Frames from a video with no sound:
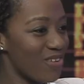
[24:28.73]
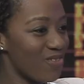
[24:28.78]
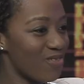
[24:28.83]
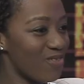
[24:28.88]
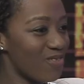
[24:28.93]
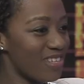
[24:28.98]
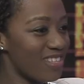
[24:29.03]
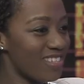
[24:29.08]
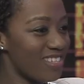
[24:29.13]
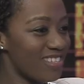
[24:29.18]

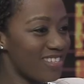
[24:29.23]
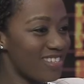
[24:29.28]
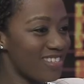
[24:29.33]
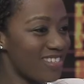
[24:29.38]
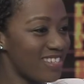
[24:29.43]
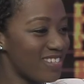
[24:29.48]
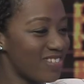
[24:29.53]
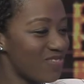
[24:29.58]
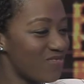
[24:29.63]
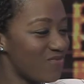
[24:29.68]

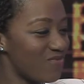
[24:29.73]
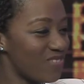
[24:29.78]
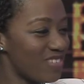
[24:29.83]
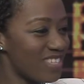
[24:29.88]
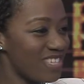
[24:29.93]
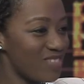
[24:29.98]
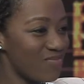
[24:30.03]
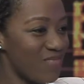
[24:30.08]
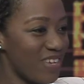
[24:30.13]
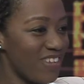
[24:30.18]

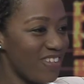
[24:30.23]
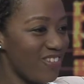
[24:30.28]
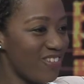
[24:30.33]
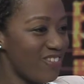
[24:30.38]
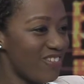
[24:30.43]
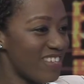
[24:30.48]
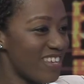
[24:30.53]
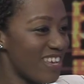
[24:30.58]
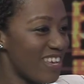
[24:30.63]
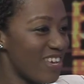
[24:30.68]
What's made
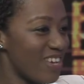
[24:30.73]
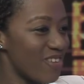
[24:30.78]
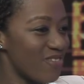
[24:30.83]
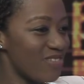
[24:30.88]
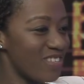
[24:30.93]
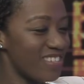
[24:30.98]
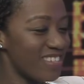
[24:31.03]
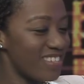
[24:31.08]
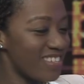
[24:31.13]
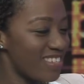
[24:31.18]
you tick?
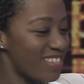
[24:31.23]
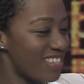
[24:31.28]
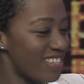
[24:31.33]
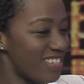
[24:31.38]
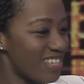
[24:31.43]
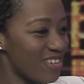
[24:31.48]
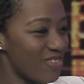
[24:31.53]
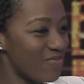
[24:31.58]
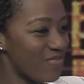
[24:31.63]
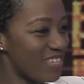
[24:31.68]

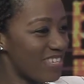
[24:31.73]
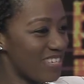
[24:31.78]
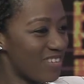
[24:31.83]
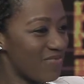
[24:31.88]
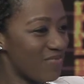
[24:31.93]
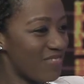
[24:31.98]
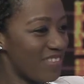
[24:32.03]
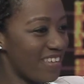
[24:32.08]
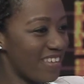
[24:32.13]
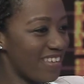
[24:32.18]
Tell me
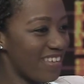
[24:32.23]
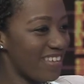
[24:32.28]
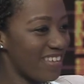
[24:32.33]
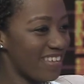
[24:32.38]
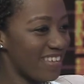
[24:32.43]
something.